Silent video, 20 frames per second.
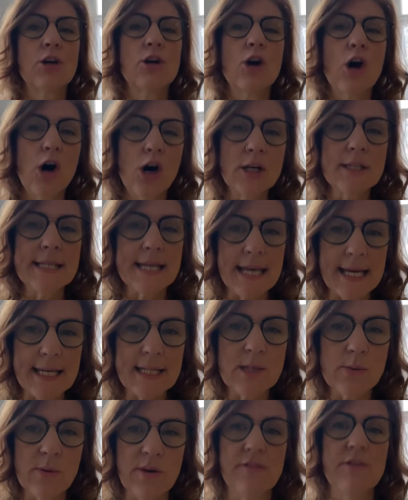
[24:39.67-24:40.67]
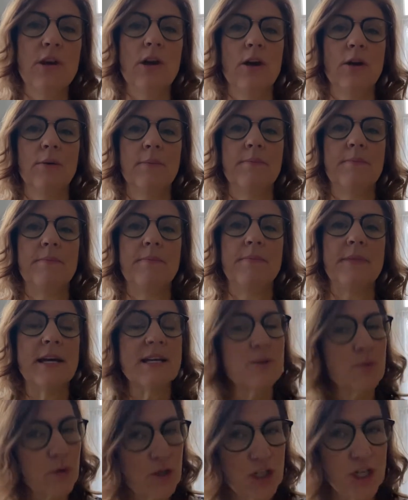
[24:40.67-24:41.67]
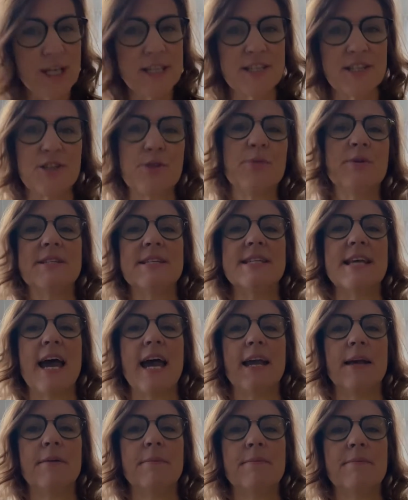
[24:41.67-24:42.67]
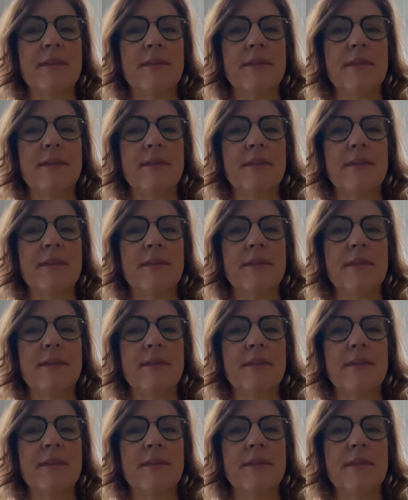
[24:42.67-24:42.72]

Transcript: God is with you. That's what Jesus would say.